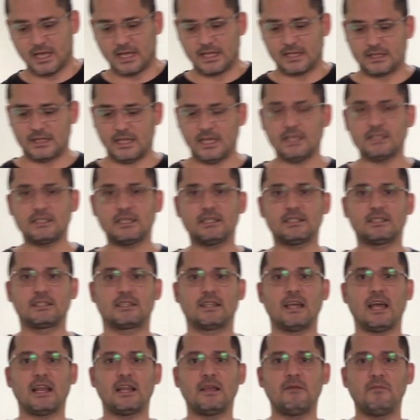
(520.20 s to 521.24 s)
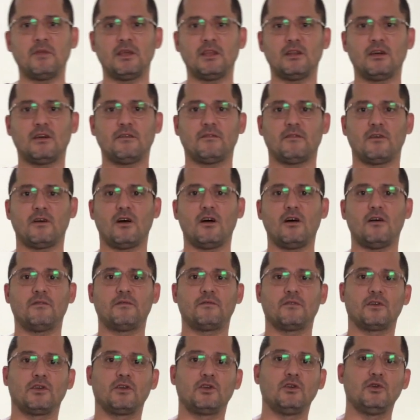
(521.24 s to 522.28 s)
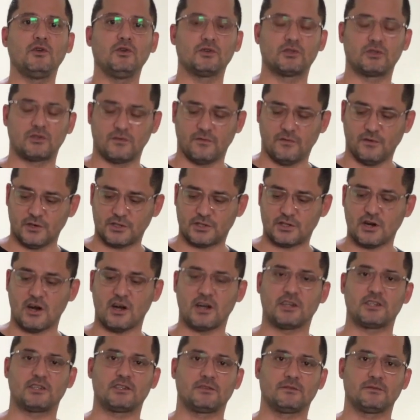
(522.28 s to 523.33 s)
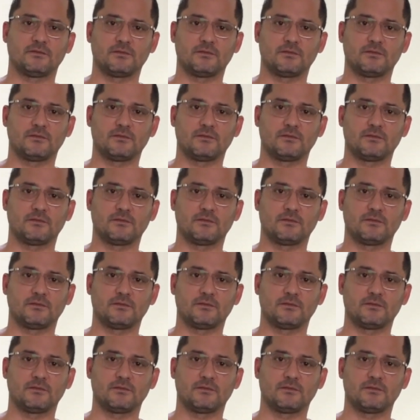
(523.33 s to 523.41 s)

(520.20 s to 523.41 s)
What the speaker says: This is 30 minutes of use for charge.